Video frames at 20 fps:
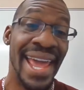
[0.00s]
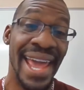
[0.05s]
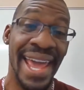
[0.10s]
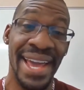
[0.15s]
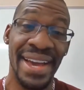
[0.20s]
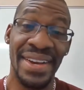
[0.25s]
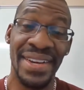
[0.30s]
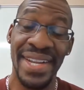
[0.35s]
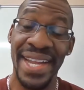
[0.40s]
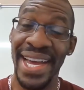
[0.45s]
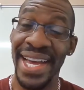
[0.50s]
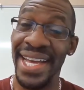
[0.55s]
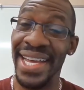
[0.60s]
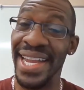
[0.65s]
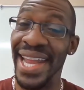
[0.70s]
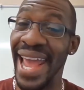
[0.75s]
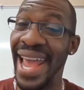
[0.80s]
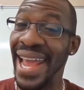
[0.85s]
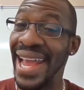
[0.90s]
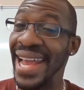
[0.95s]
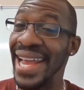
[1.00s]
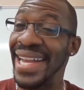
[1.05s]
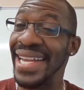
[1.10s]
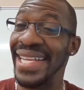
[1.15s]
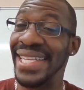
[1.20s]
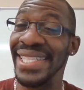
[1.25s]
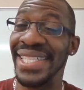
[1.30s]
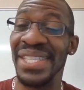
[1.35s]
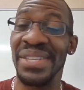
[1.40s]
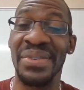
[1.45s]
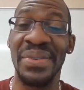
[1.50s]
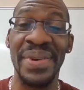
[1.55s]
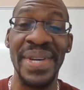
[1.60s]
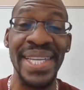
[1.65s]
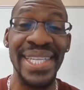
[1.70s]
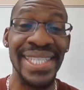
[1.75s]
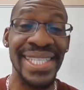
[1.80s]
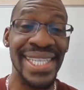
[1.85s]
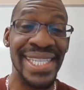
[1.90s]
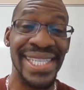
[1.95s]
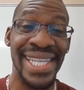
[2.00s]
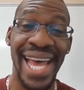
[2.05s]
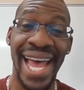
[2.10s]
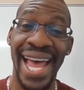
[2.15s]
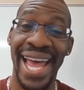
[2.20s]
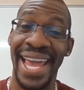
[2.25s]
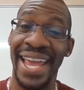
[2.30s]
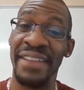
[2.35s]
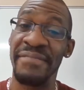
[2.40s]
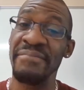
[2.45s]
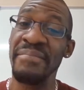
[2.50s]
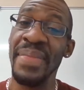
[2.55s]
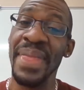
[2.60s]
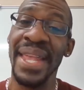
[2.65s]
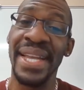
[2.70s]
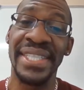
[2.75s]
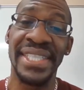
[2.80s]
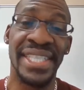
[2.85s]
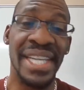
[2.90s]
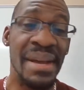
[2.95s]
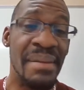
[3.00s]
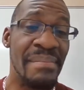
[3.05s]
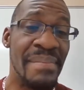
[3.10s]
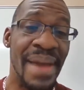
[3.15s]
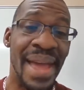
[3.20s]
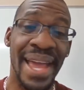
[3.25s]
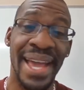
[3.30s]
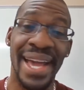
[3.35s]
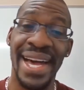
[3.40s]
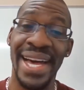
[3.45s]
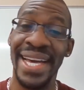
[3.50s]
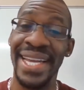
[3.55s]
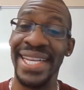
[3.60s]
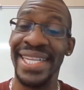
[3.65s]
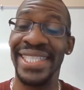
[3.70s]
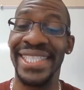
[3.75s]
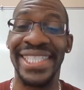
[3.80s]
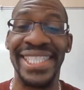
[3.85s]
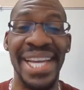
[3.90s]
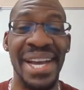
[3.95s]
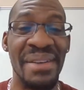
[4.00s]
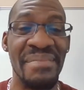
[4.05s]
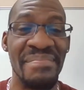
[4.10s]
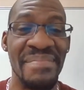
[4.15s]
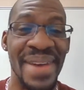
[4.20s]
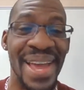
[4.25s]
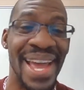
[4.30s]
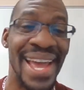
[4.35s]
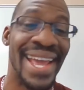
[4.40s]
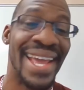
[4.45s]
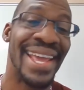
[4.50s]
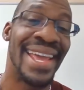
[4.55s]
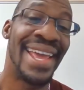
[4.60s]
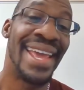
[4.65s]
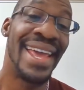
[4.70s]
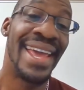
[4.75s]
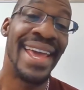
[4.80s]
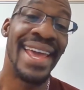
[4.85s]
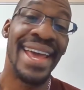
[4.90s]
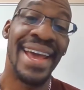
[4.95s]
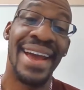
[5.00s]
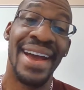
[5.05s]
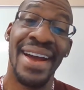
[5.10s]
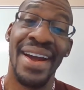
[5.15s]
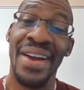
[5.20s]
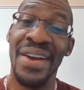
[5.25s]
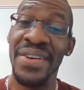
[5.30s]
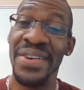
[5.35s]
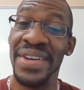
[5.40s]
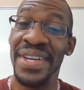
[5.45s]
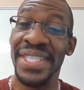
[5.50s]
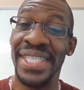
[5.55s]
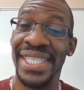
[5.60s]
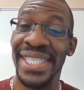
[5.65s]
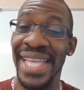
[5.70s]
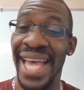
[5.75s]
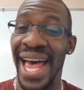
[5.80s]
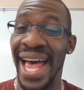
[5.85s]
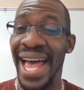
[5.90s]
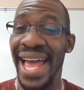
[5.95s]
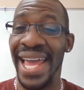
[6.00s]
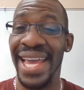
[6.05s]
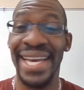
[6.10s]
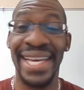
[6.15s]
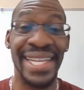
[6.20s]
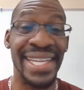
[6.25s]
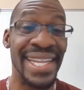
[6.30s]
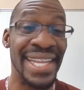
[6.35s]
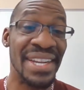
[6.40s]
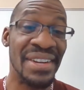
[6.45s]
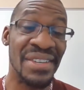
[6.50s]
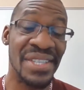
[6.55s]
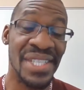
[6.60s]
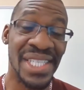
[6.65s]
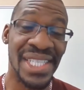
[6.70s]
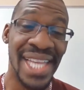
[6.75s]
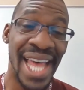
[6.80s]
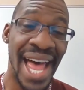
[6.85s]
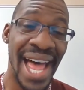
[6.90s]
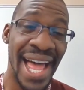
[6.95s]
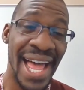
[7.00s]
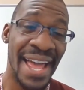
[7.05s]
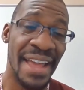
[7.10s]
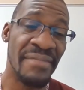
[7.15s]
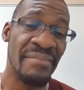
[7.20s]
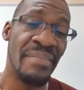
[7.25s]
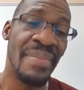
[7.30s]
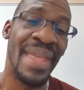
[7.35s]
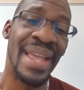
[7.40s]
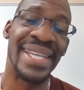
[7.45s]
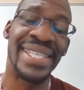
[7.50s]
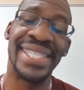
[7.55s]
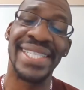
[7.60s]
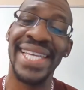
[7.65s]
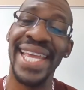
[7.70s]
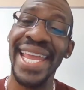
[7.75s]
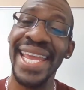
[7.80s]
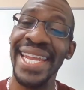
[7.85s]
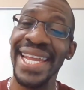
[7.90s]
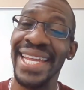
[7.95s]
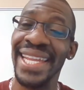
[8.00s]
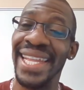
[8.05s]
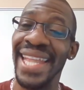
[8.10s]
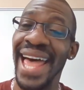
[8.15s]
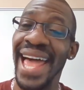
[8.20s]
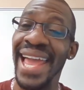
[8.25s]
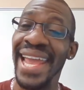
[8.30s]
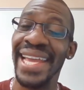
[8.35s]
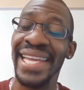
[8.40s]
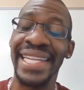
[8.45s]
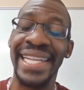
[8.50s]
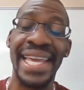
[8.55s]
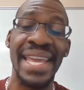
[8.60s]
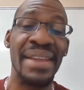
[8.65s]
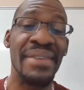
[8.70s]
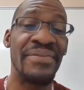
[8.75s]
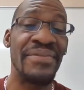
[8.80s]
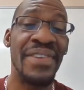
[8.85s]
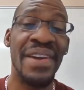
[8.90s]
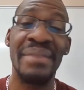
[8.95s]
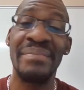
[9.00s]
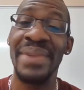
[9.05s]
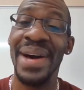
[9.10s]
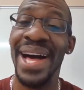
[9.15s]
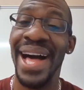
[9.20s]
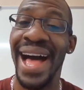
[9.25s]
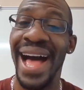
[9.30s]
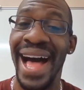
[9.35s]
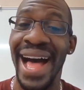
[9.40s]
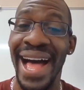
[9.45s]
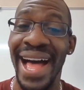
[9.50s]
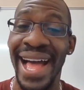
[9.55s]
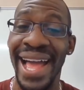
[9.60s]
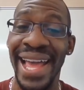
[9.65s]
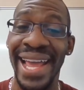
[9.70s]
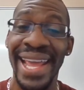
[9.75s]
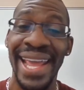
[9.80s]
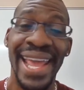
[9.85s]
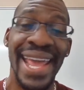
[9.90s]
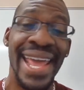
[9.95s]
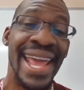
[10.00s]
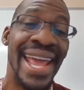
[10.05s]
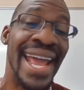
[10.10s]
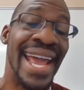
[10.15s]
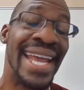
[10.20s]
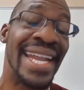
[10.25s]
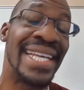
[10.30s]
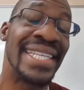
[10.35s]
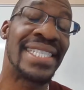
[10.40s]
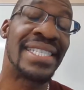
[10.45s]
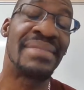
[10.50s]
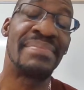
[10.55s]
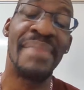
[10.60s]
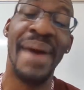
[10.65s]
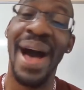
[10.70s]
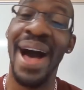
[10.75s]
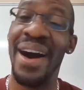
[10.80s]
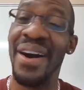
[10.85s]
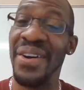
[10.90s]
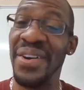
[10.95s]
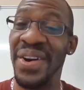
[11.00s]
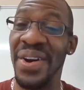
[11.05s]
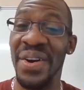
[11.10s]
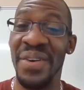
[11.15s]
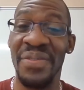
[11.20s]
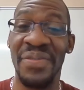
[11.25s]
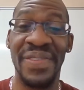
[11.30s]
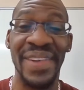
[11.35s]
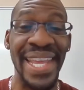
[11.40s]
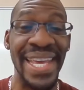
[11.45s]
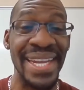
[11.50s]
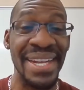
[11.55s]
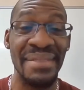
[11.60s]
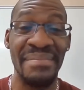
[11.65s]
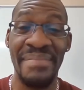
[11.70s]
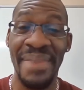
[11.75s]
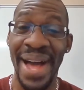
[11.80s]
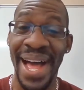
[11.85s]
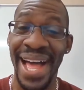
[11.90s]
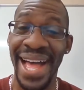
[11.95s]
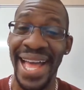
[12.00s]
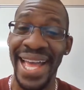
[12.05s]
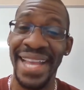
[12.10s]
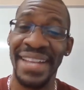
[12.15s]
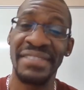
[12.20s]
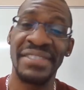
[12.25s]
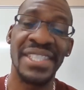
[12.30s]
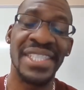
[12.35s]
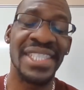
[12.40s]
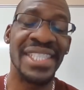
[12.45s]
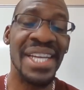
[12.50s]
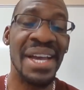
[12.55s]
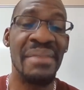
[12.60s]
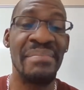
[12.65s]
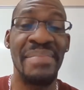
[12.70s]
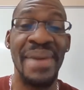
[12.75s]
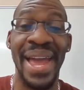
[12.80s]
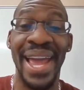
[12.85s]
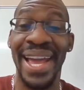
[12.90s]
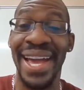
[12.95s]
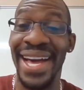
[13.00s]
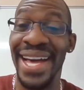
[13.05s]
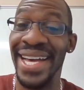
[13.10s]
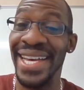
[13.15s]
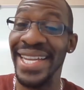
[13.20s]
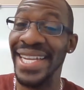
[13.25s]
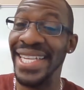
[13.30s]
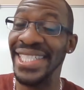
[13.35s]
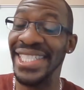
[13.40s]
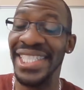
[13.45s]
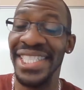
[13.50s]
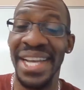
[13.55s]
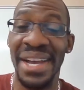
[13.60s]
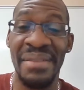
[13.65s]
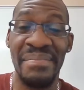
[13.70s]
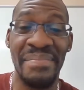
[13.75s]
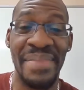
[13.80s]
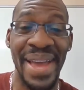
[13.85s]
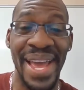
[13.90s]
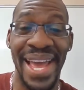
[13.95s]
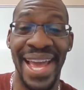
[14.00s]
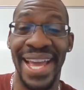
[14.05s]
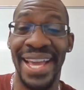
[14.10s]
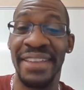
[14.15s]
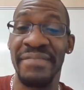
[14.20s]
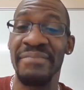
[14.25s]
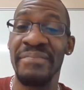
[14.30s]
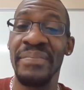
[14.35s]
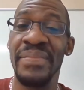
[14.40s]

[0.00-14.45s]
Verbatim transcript: Held her hand and squeezed it tight. Jump back, honey, jump back. Heard a sigh, a little sigh. Seen a light gleam from her eye and a smile go flitting by. Jump back, honey, jump back.